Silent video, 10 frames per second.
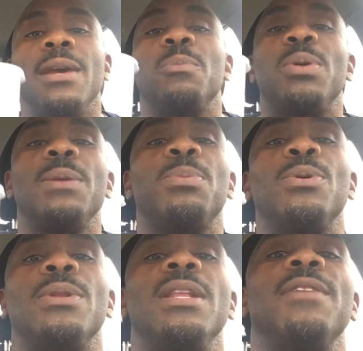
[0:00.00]
People
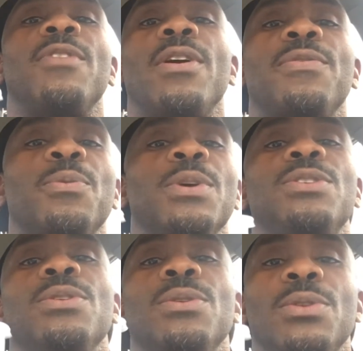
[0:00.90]
live off what
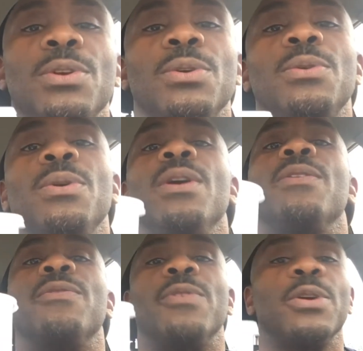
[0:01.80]
you do
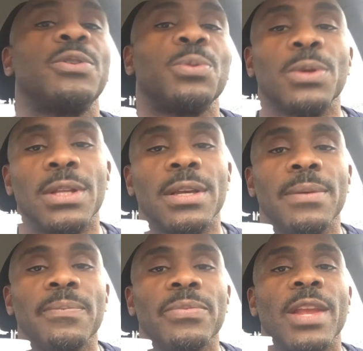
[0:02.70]
virtually
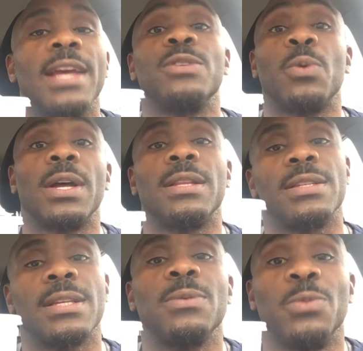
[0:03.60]
as well
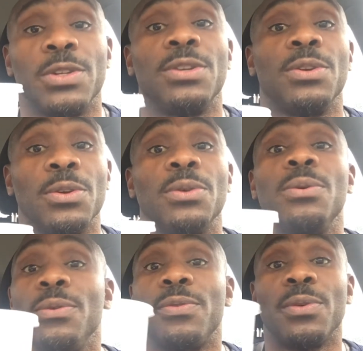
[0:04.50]
as what you
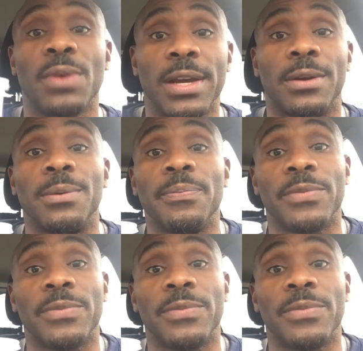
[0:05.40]
do for real.